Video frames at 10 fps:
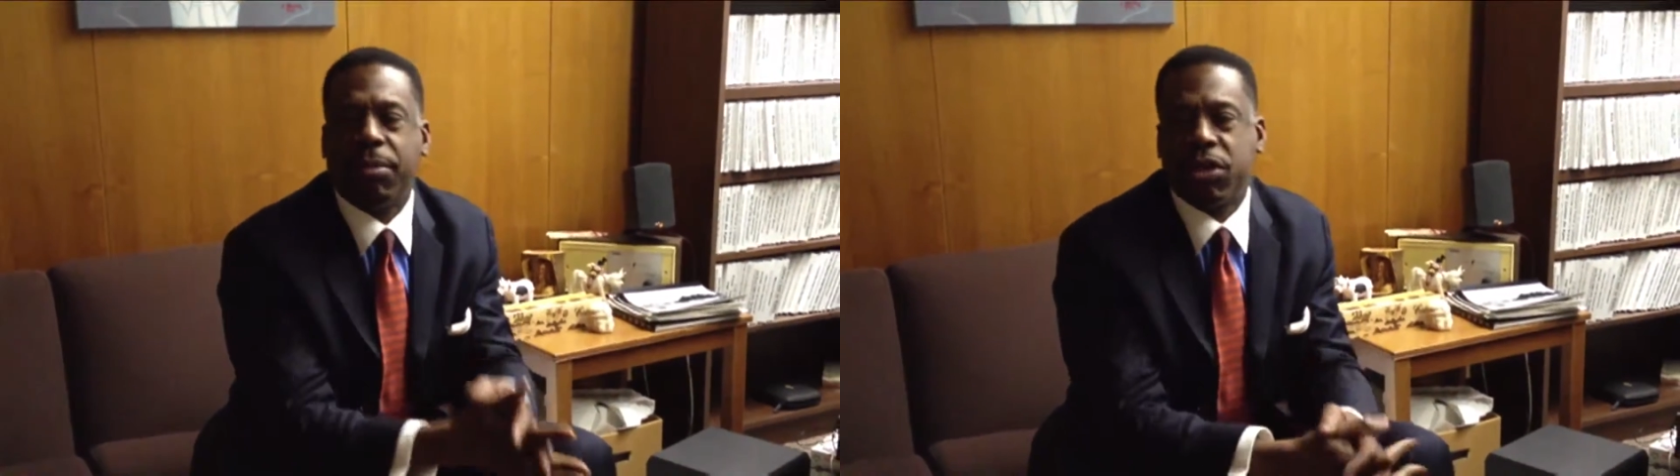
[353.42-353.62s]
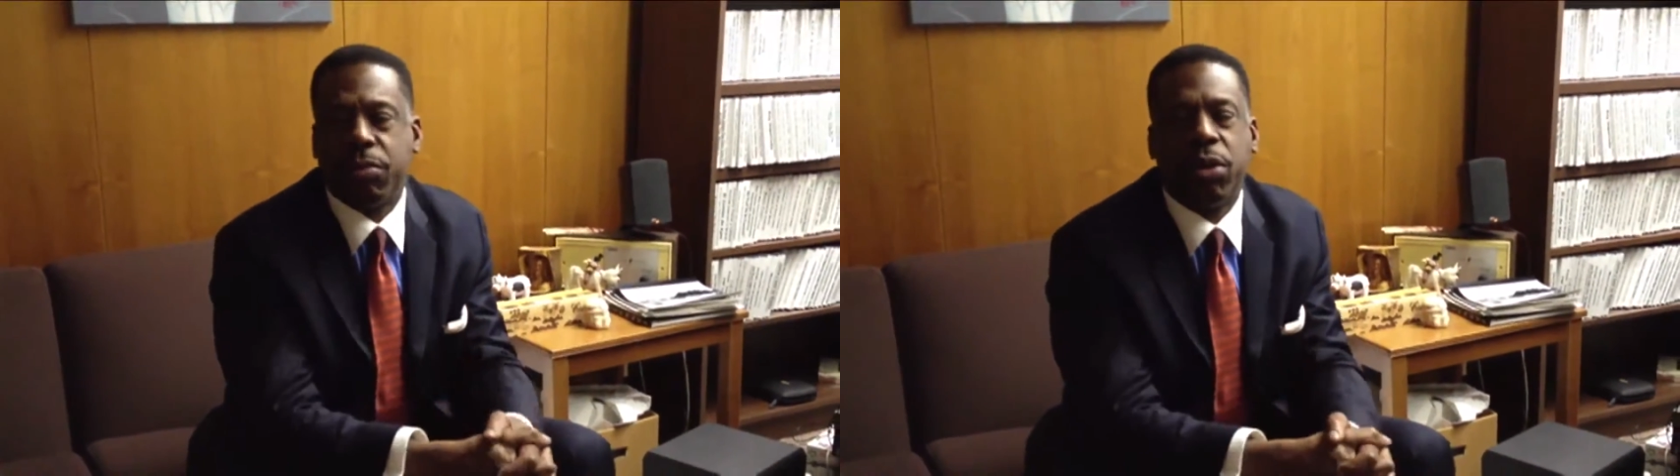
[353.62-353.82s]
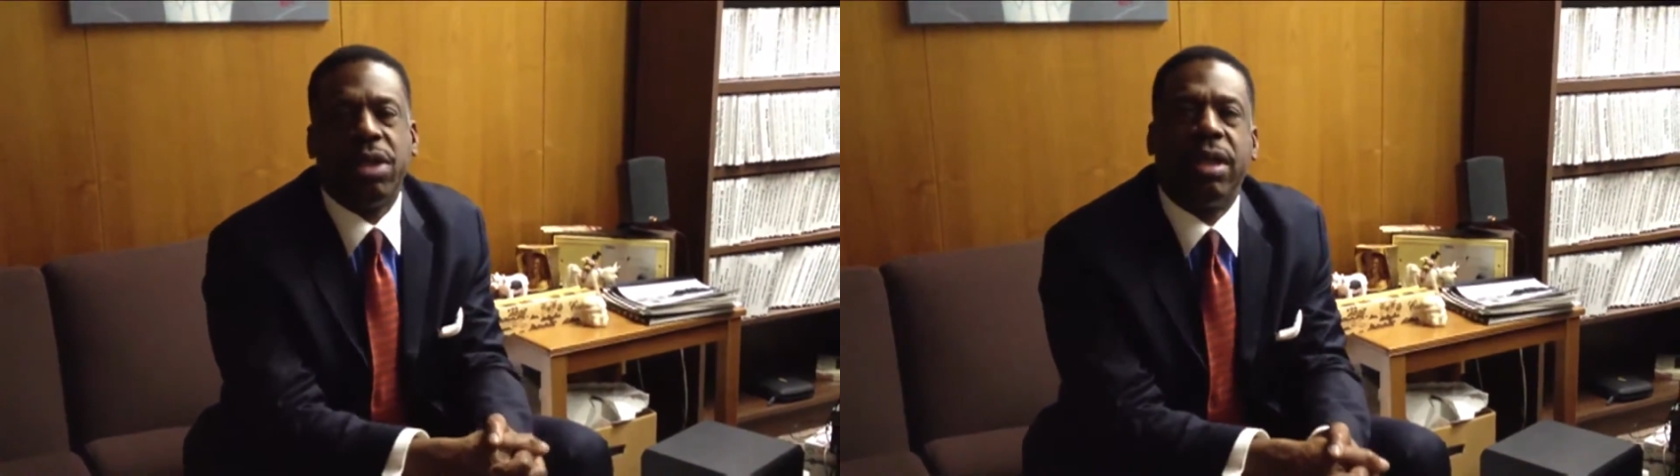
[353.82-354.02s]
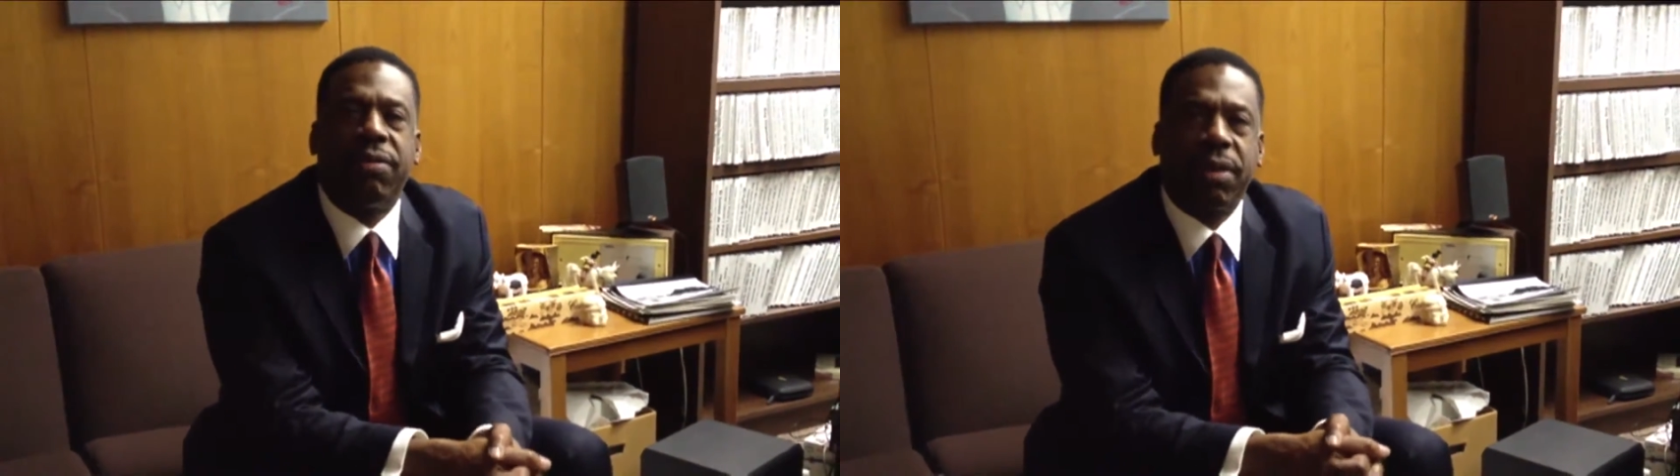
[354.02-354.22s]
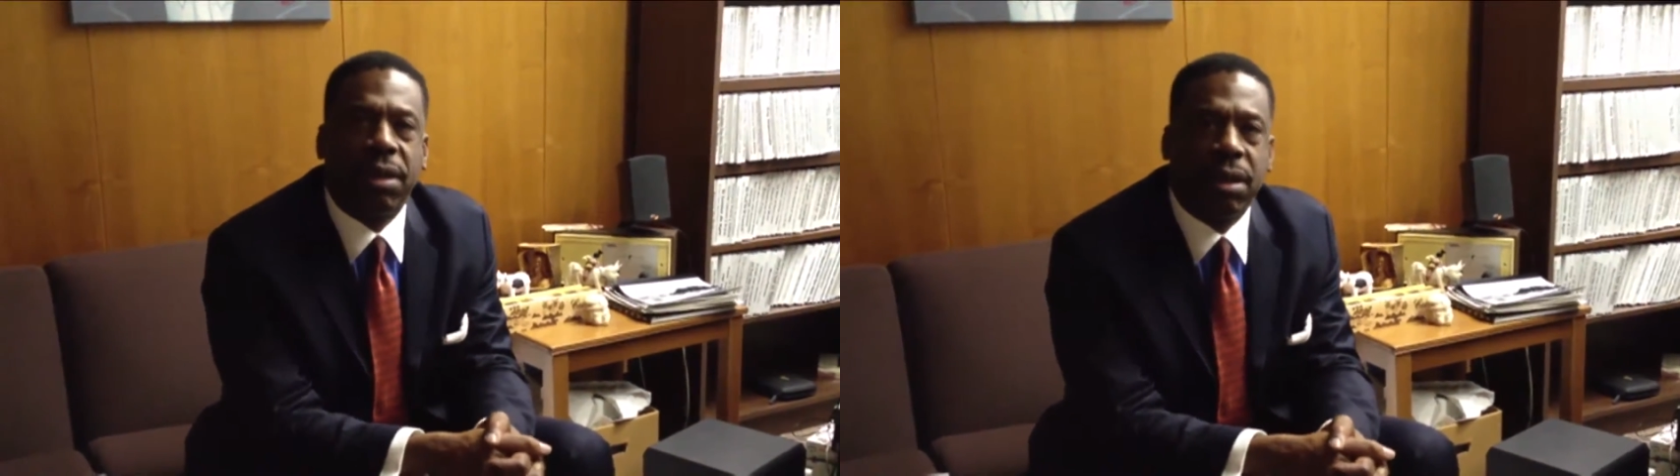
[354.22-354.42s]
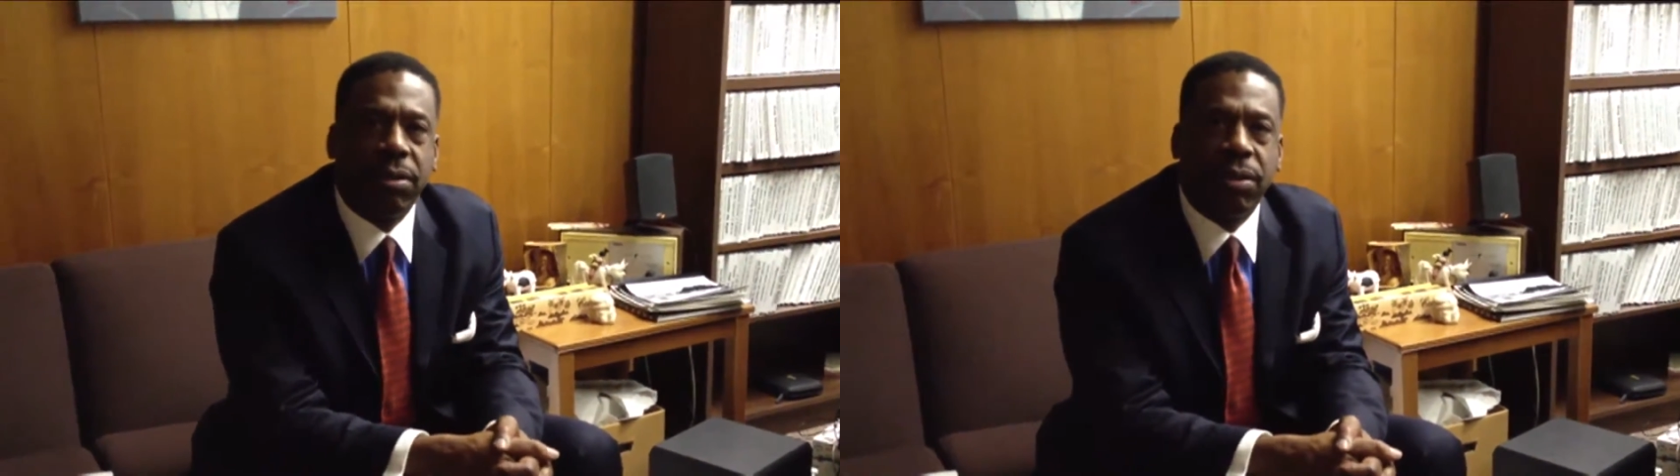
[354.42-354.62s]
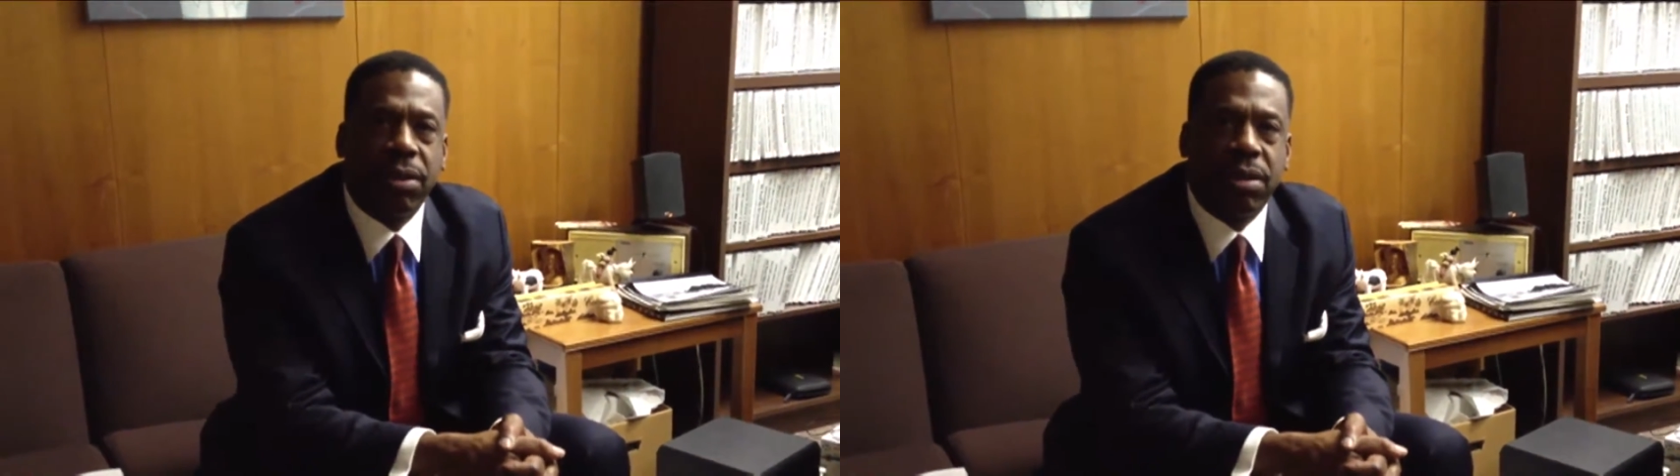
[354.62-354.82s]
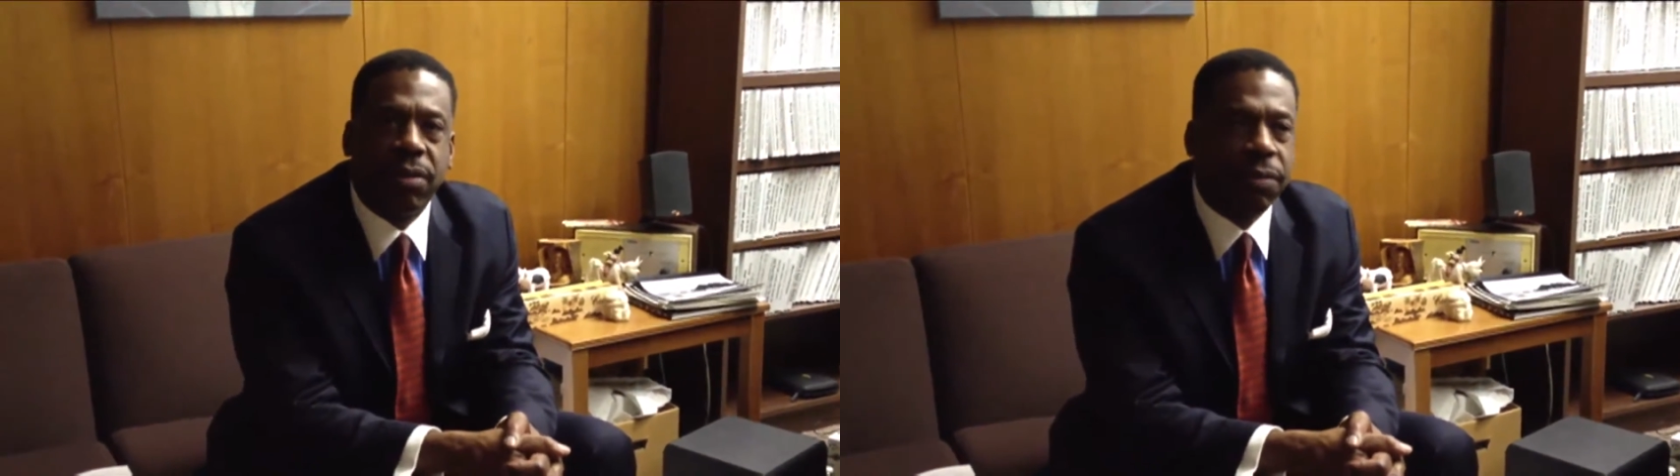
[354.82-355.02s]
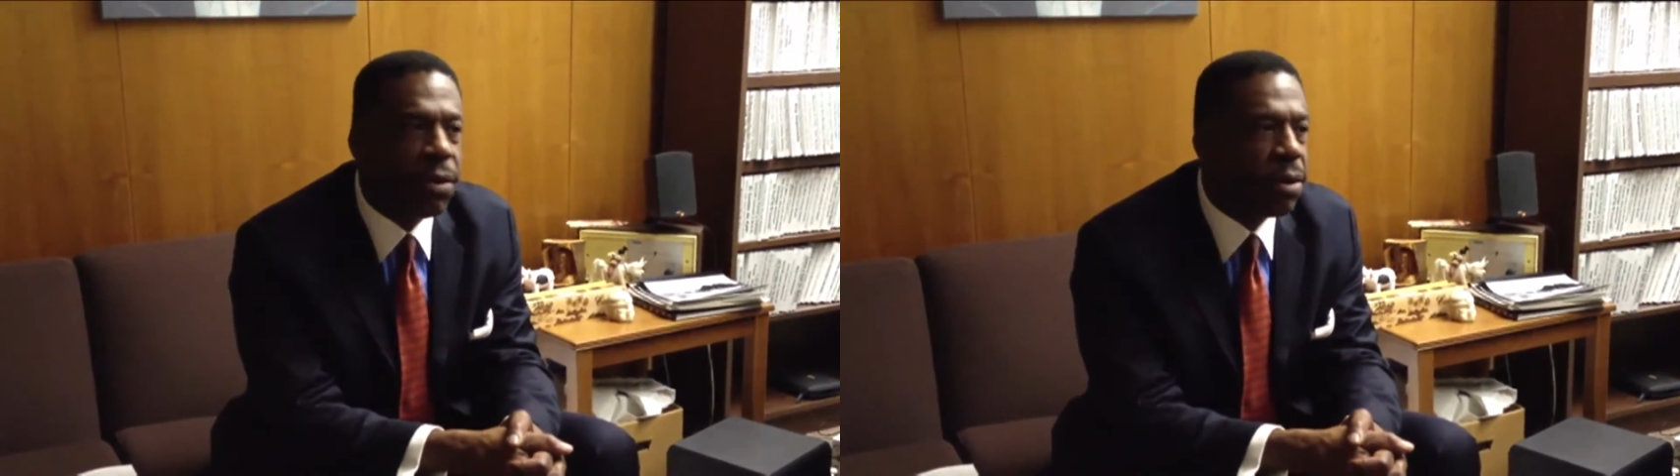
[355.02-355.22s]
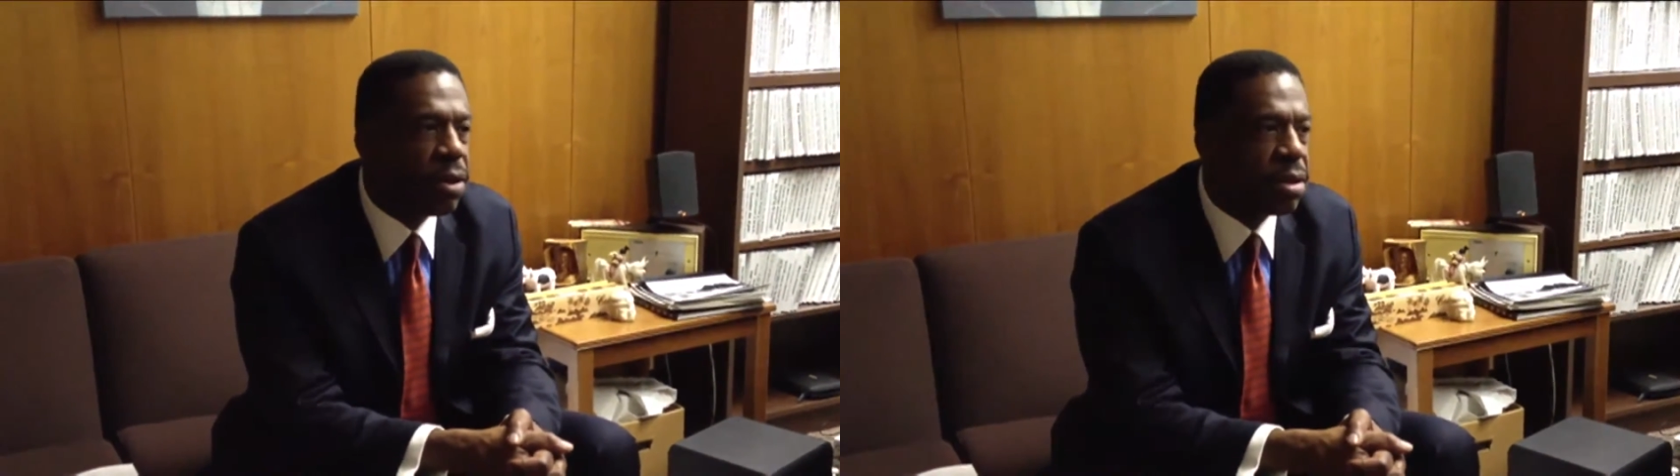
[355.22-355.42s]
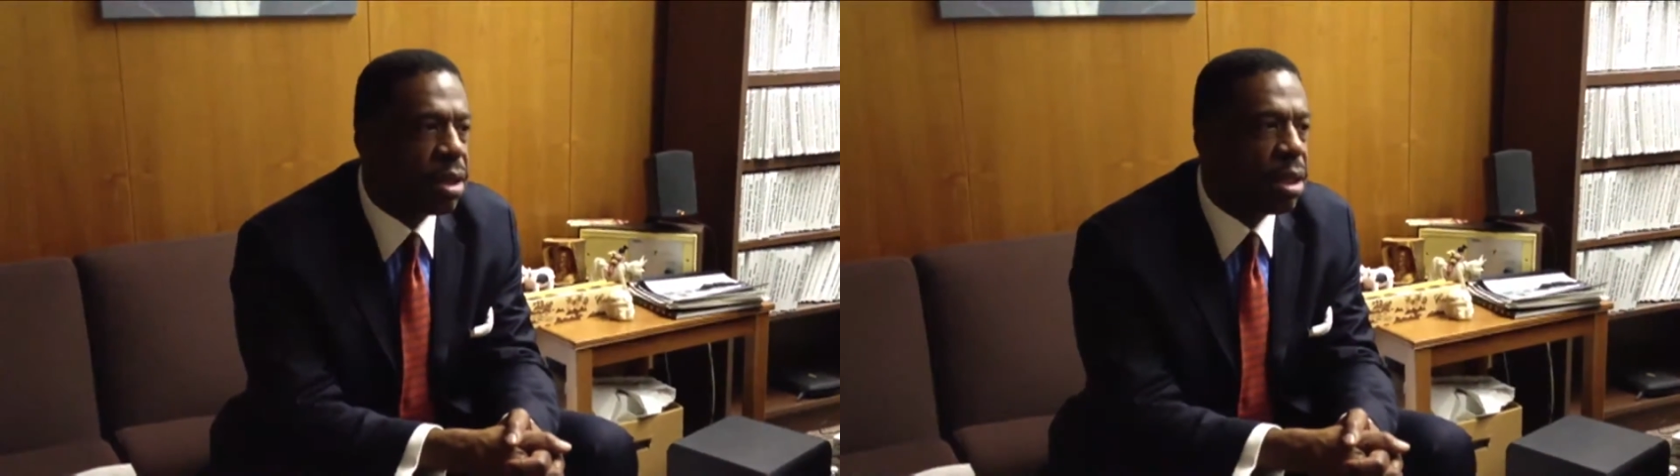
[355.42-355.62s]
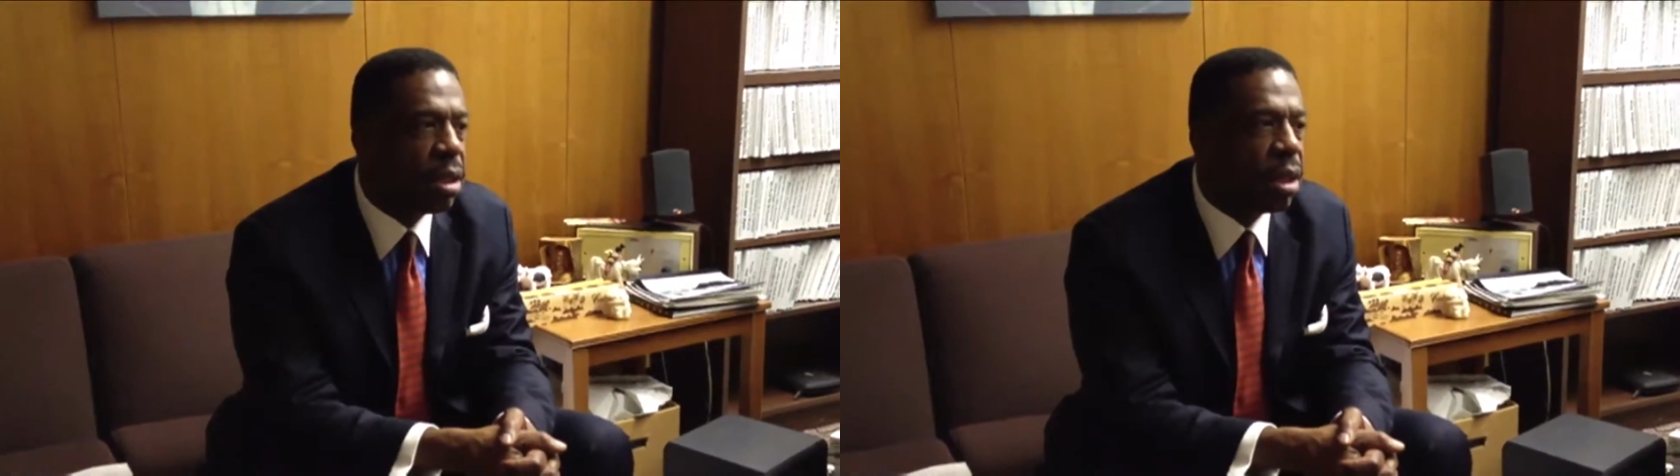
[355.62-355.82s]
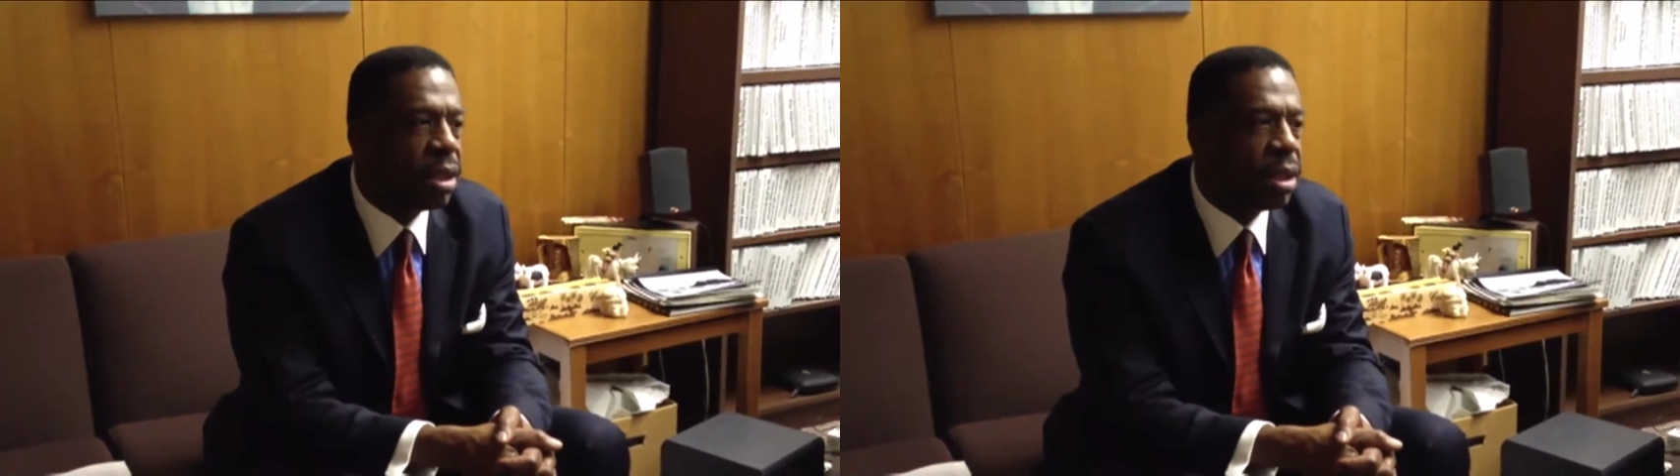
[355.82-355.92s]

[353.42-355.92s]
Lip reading: much more difficult to focus on